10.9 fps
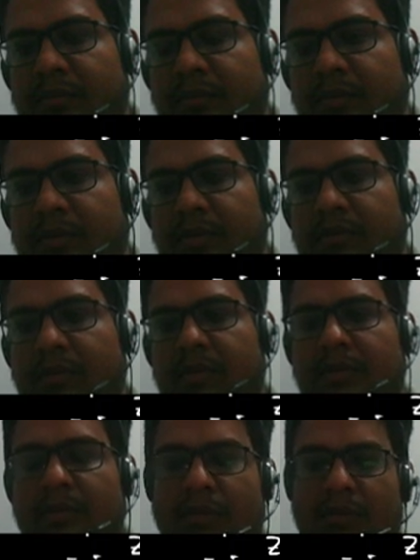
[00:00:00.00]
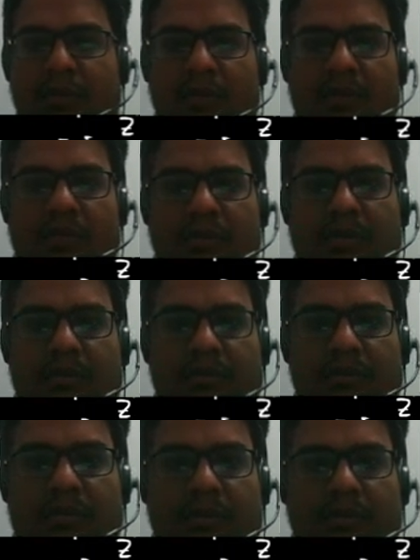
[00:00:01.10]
Real number. So therefore,